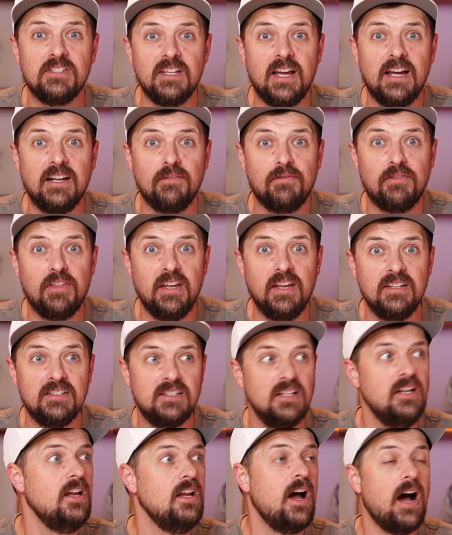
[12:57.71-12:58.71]
side of
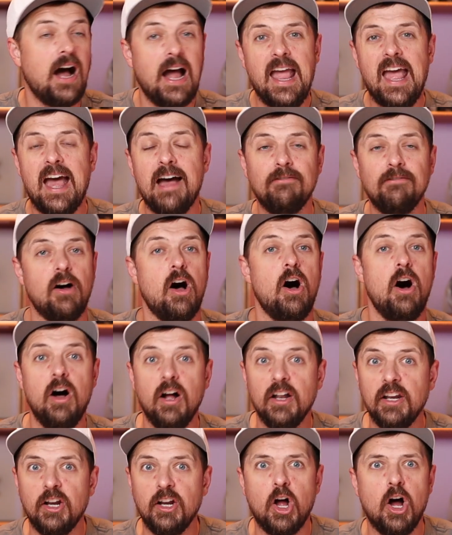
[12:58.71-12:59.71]
things, I have
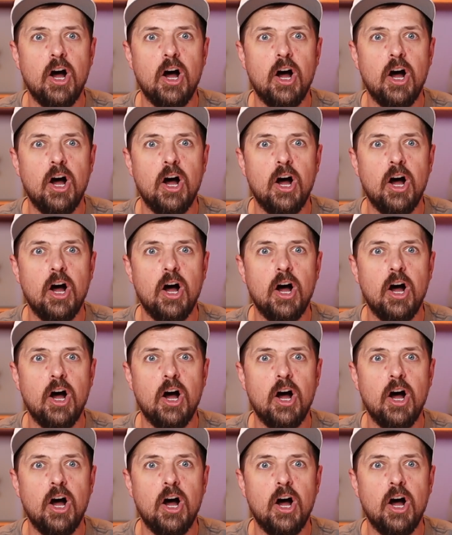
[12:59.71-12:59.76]
on and